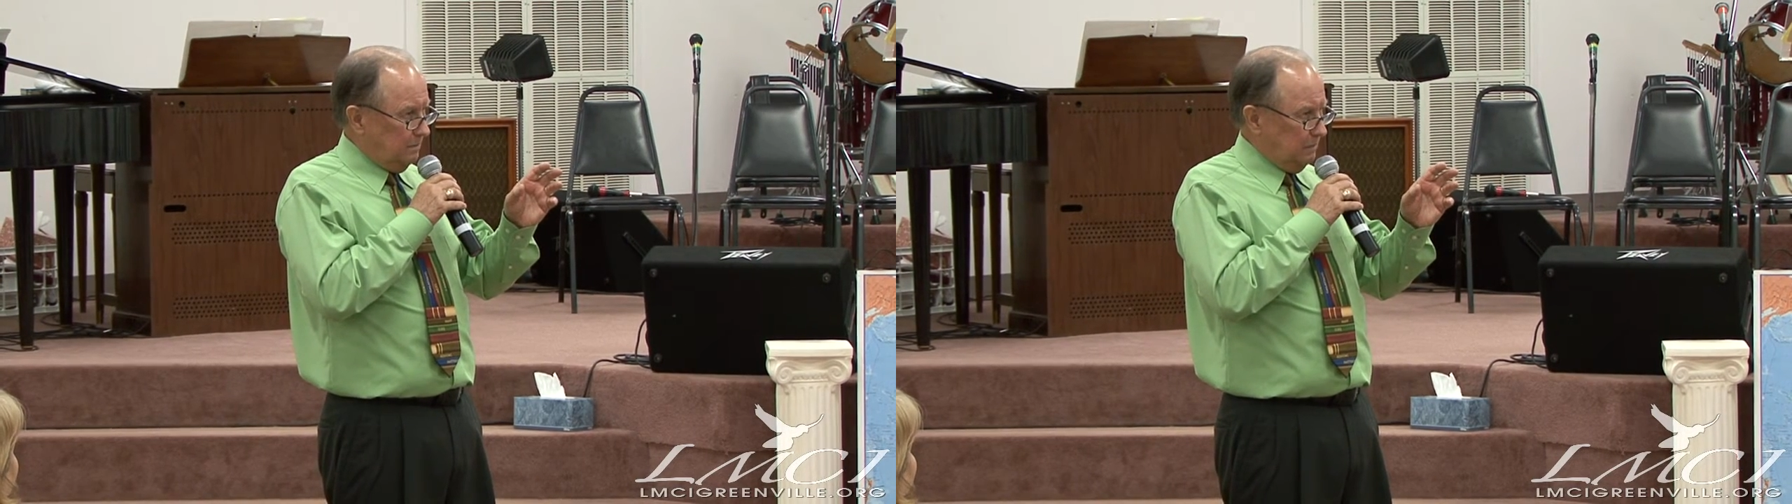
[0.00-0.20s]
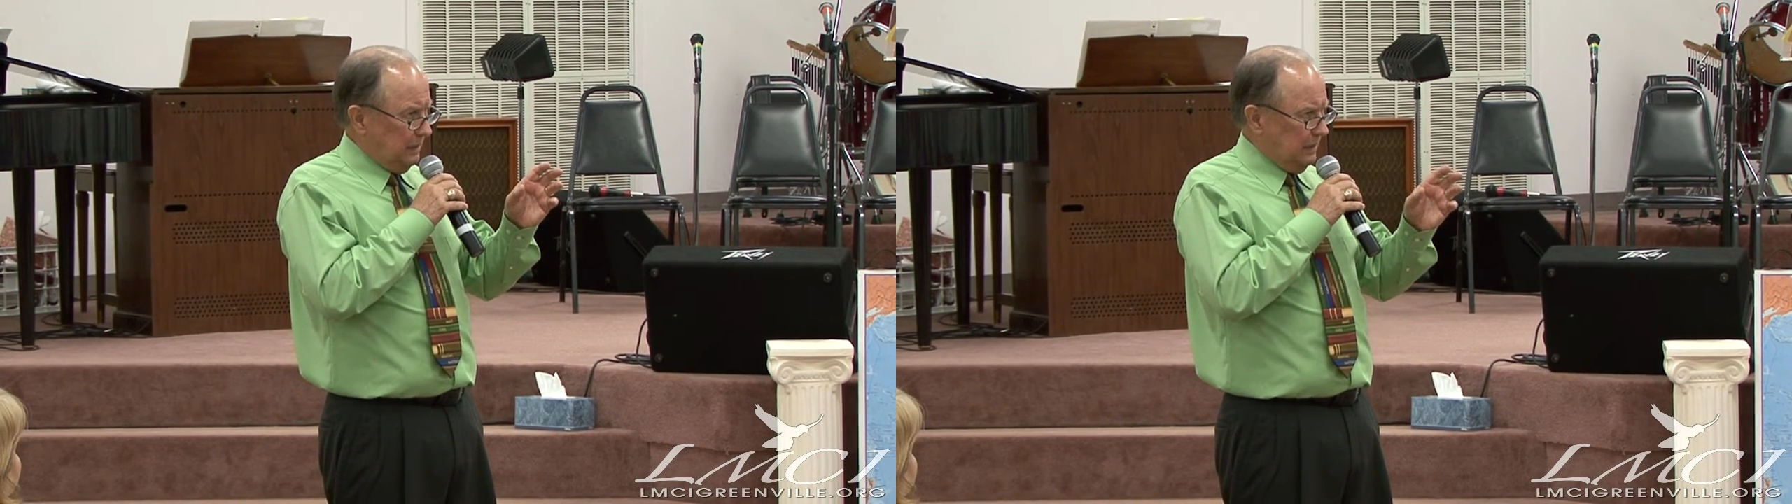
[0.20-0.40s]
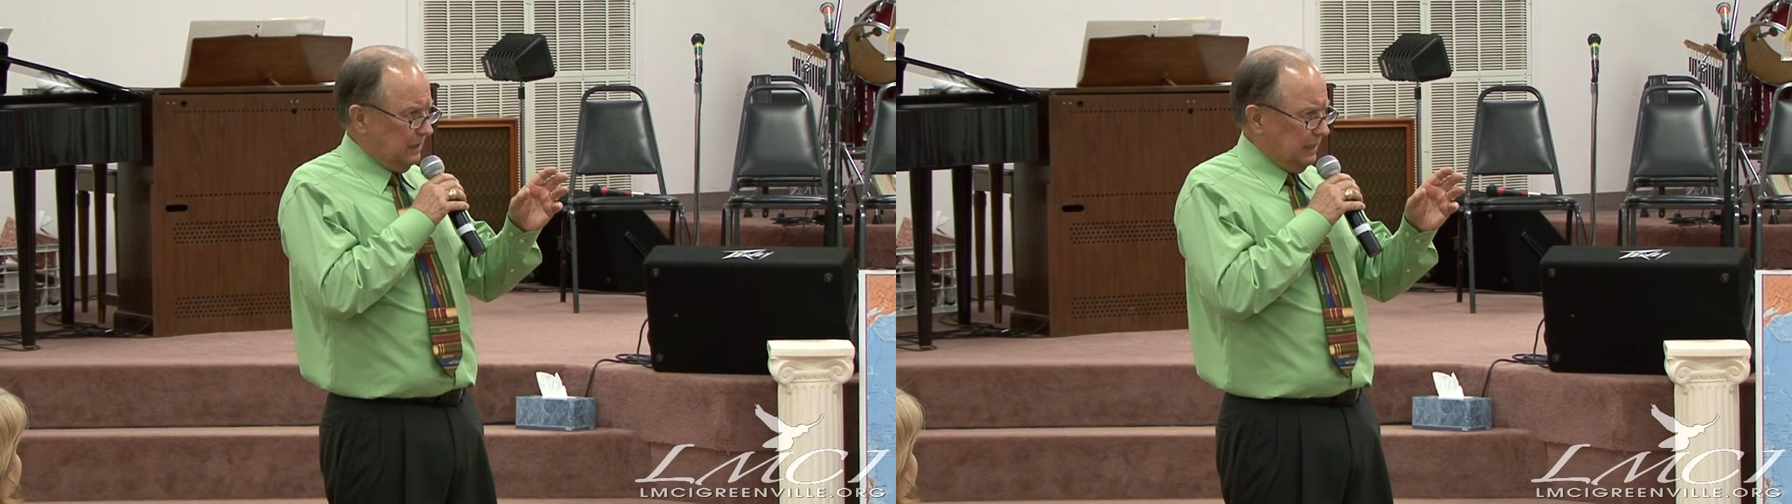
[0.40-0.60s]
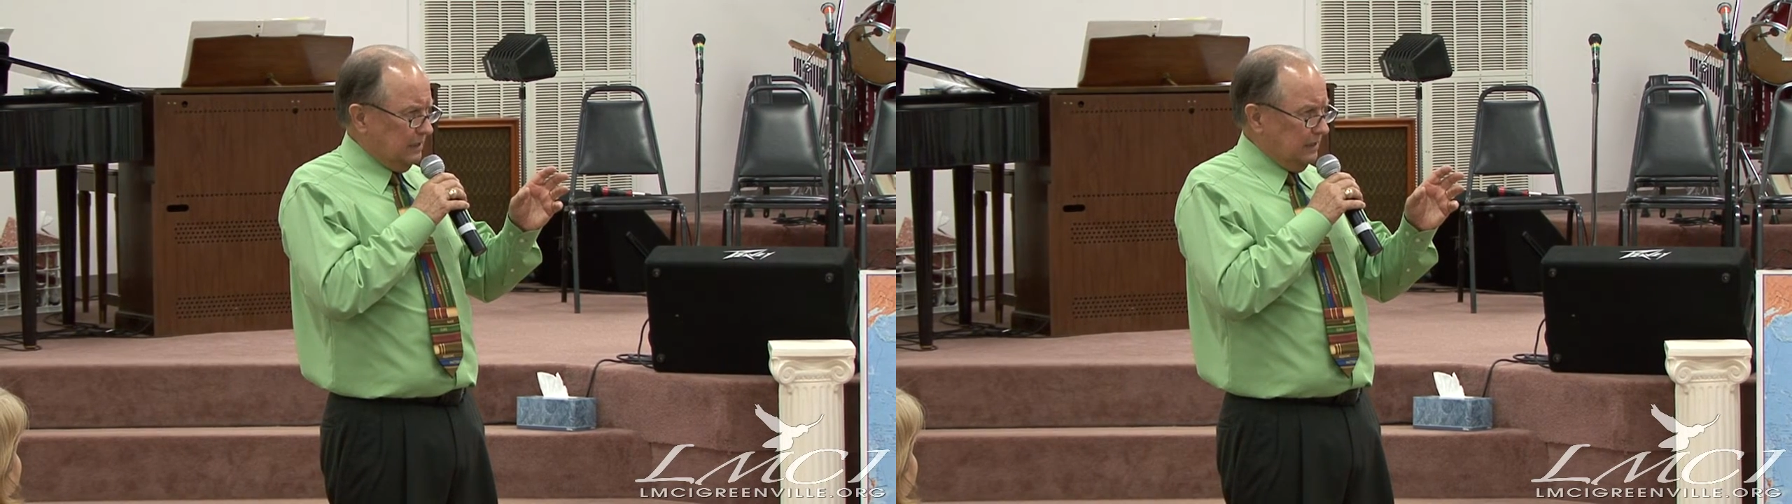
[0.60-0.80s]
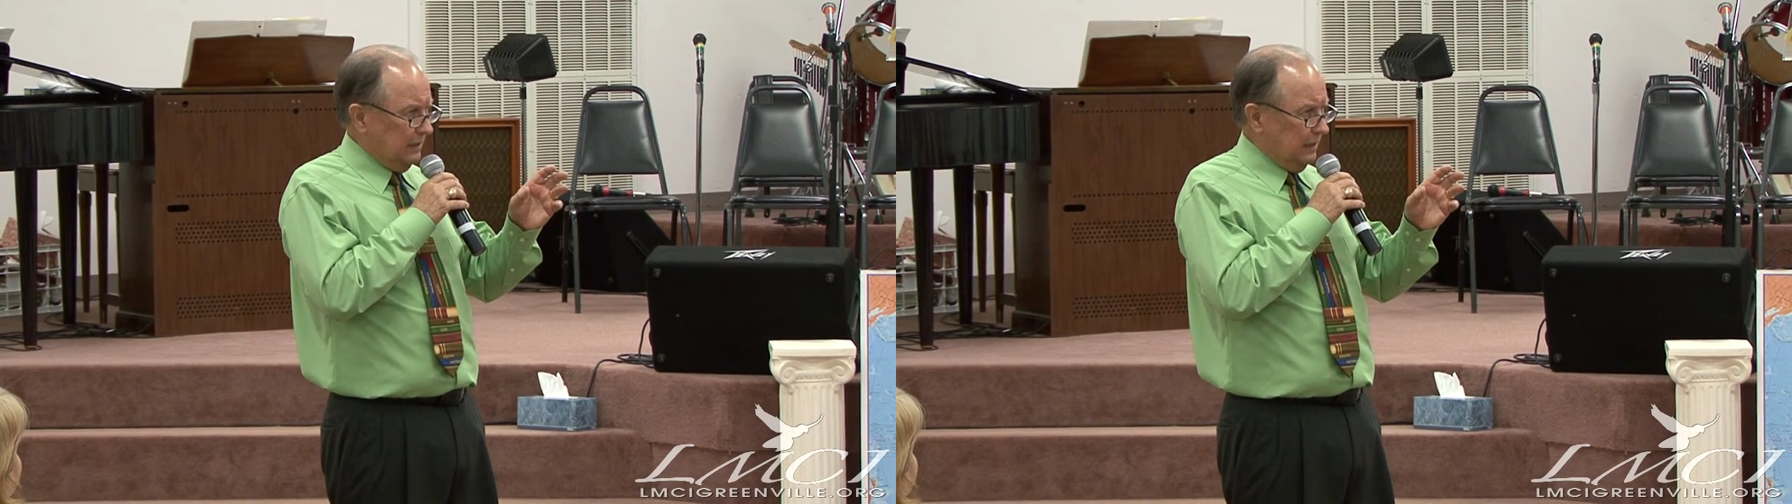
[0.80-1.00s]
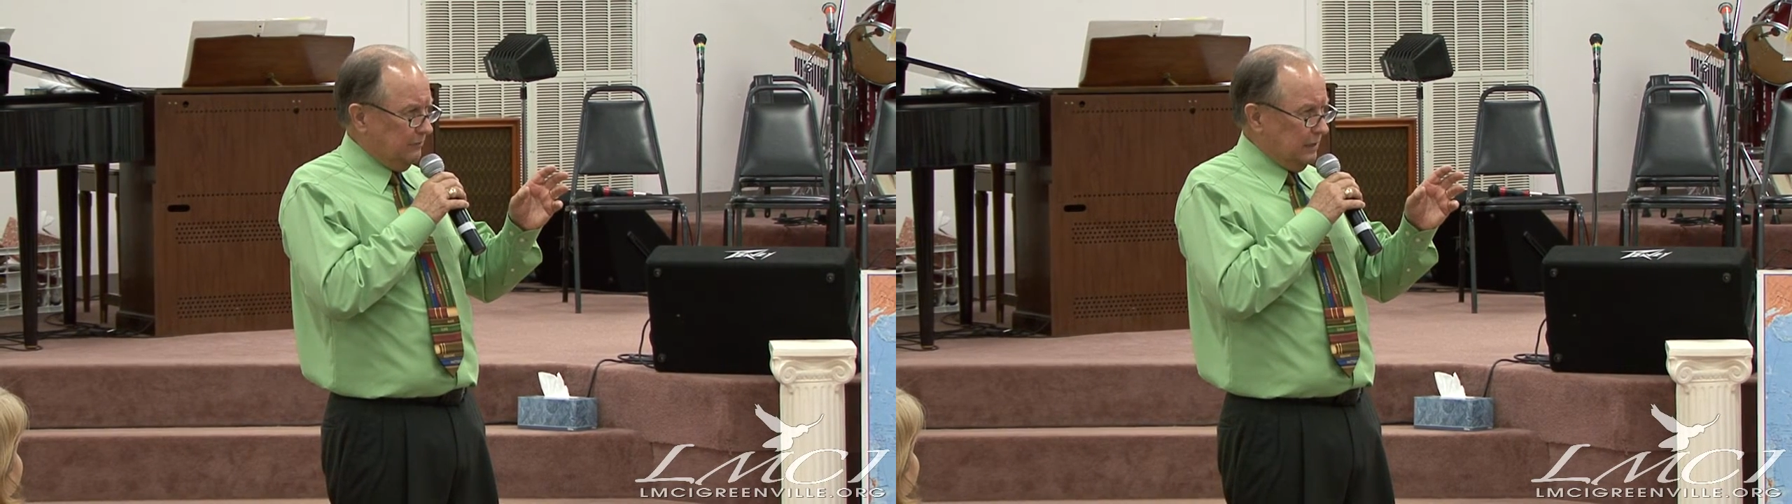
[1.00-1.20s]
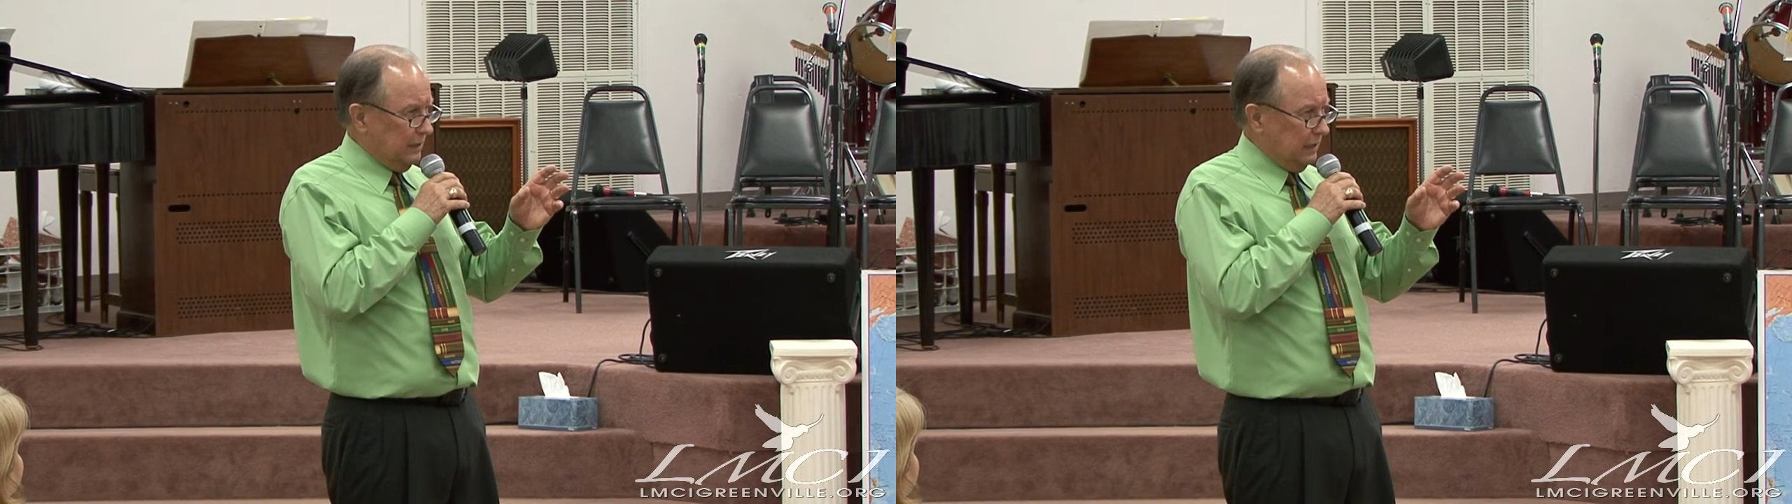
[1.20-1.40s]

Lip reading: I didn't have any